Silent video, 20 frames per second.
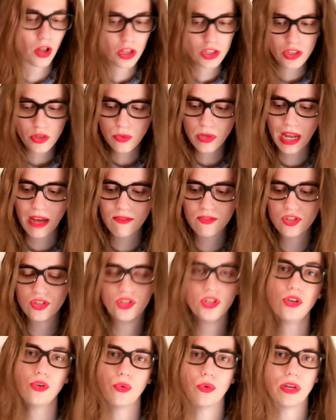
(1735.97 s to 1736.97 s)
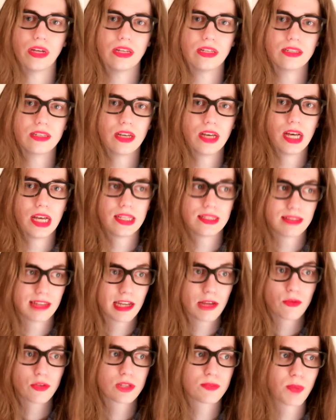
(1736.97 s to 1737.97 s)
All you would have to do is
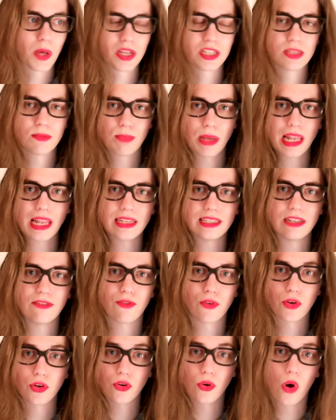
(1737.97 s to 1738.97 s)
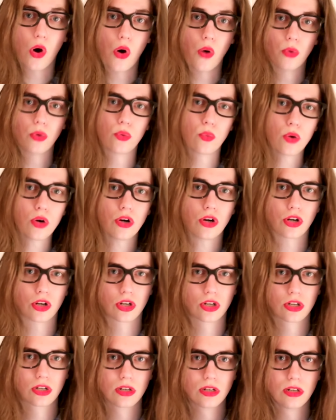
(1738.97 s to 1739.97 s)
take responsibility for your own
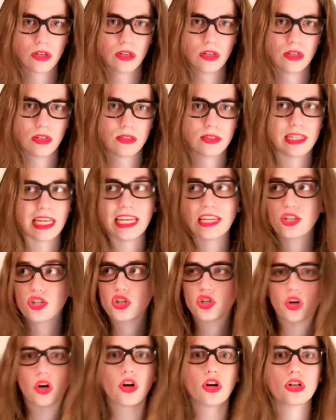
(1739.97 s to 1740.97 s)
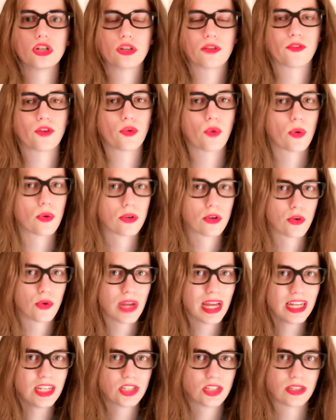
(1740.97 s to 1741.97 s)
work. Take charge of your own
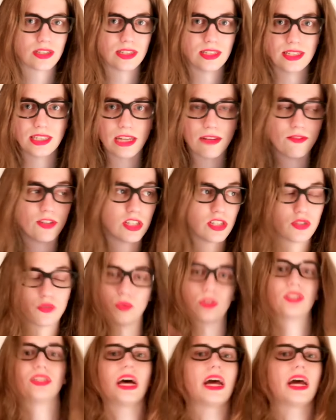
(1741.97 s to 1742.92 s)
creations instead of just